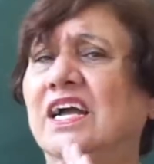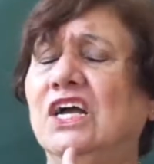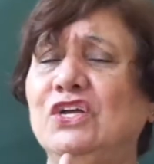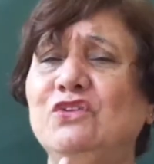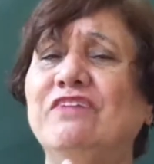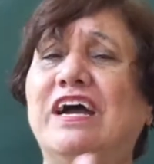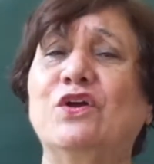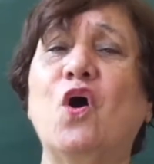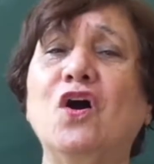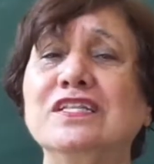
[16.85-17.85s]
You had
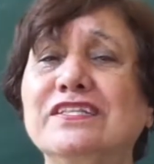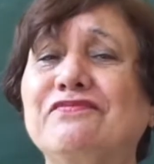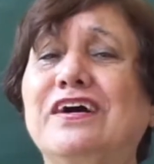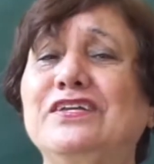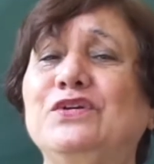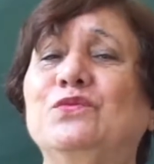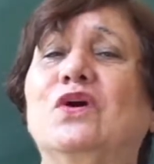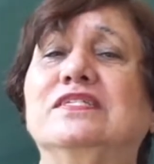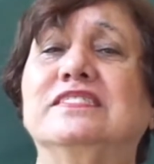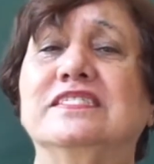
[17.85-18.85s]
all the fun you
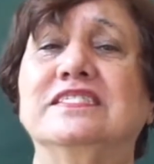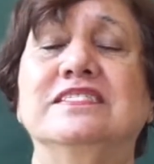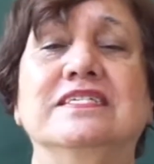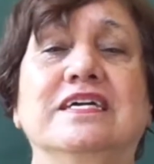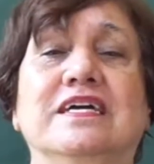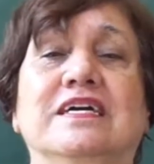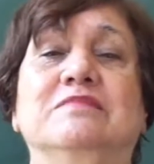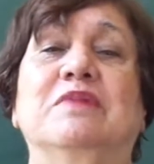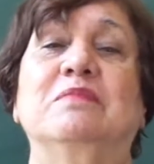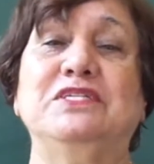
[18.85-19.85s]
wanted.
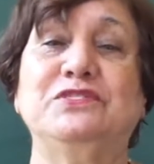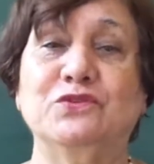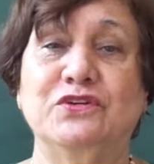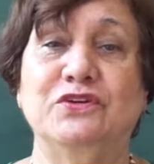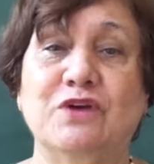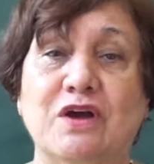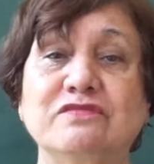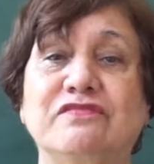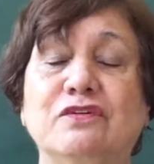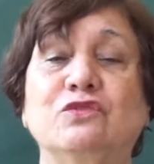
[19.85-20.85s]
Mummy took you out
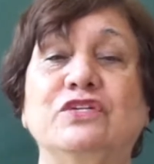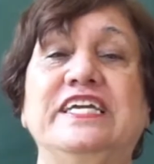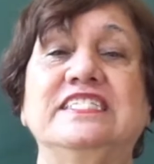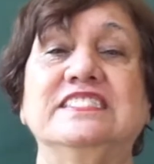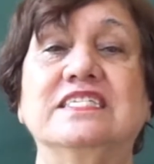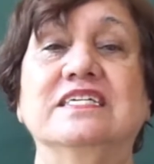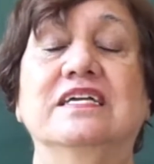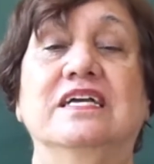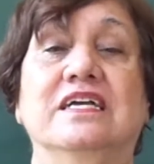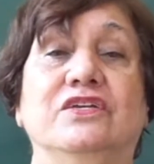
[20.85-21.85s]
for goodies.
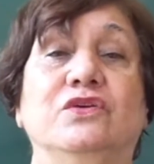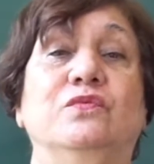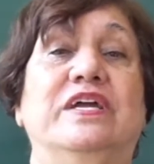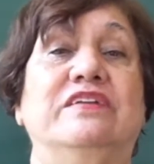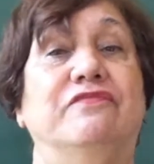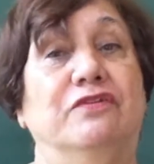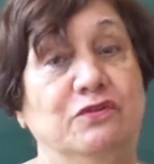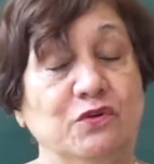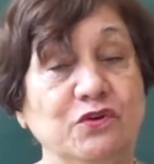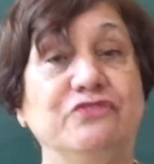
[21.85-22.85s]
You went for a
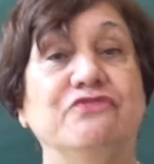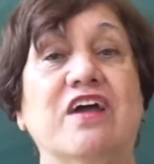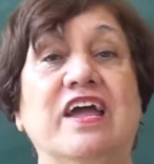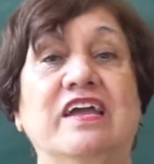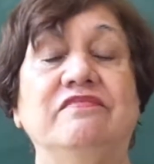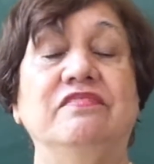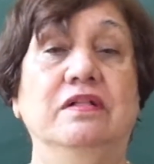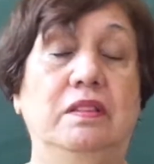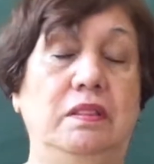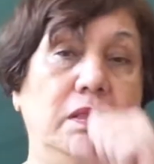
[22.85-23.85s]
good drive.
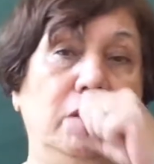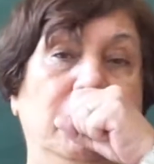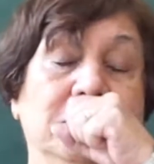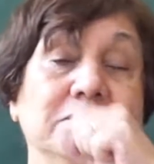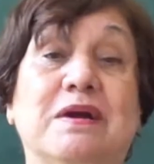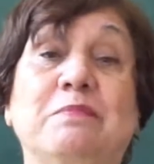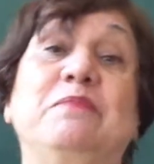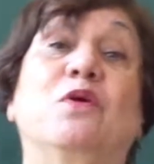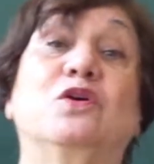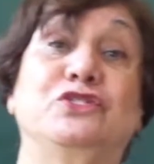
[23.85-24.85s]
Mummy
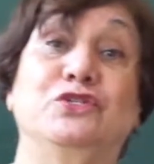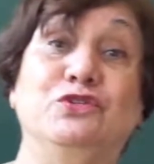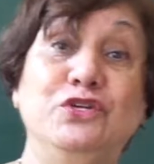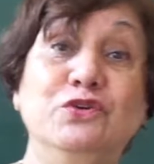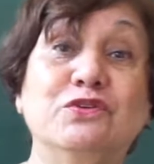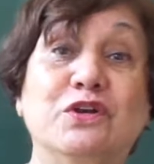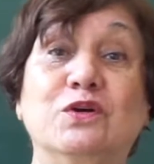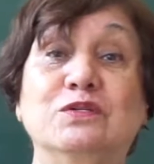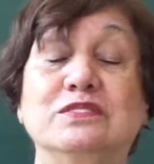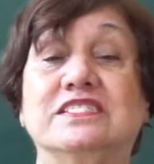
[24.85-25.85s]
bought you new clothes.